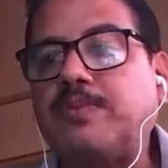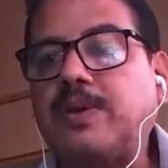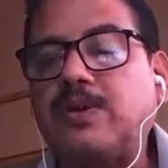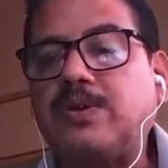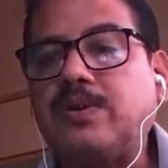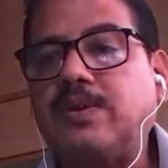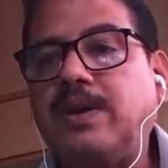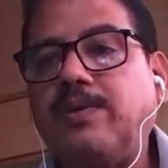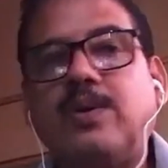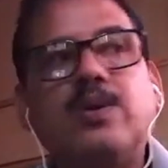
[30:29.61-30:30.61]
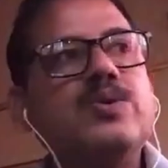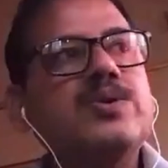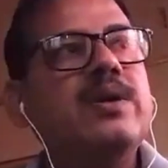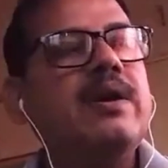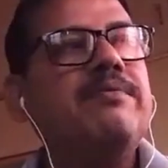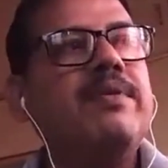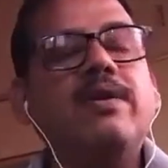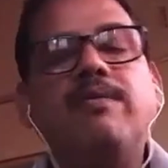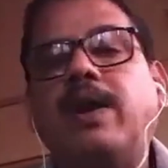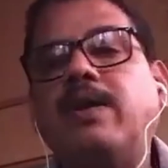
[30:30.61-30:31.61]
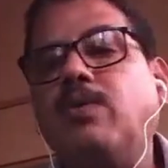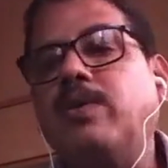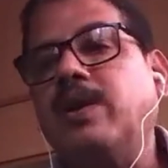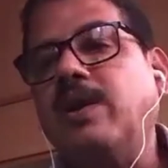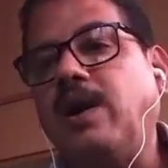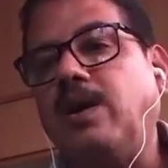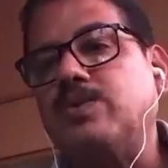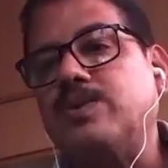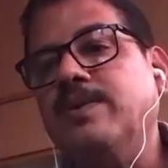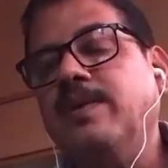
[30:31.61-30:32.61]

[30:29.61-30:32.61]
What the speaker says: because they want to see everyone owning a house,